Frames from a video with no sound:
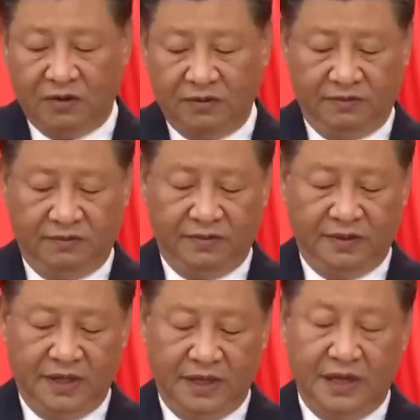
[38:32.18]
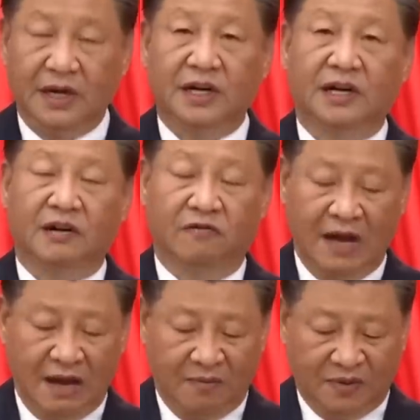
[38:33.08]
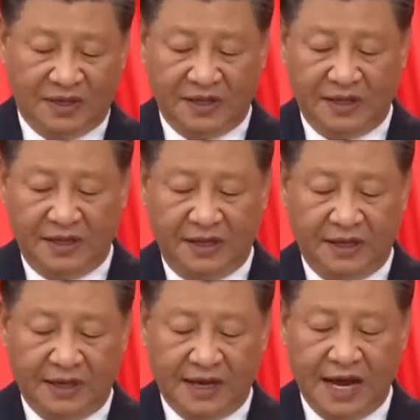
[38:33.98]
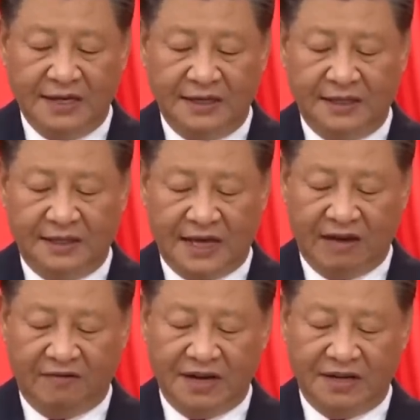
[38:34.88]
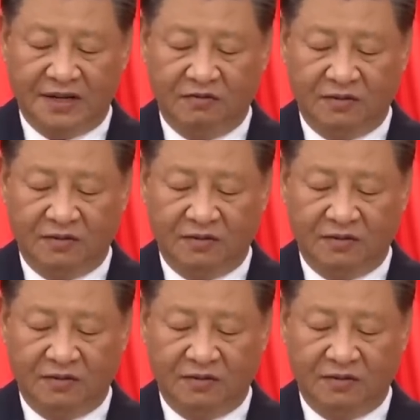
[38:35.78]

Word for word: that China should not just catch up, yeah. but